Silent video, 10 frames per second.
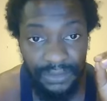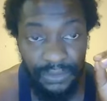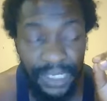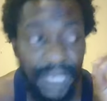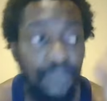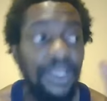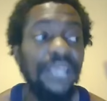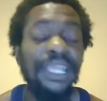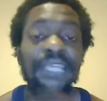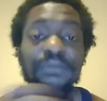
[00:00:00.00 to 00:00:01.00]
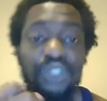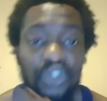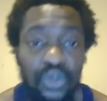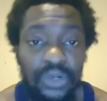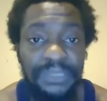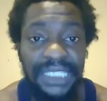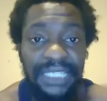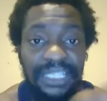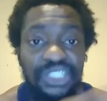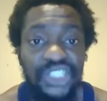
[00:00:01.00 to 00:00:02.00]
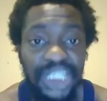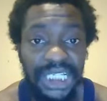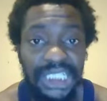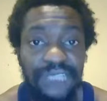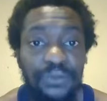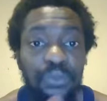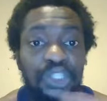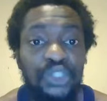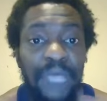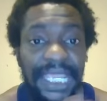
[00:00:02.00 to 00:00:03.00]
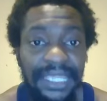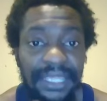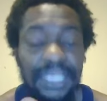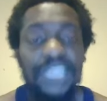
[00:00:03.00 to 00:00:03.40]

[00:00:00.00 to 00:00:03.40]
okay, where it absorbs in the genes from what you ate.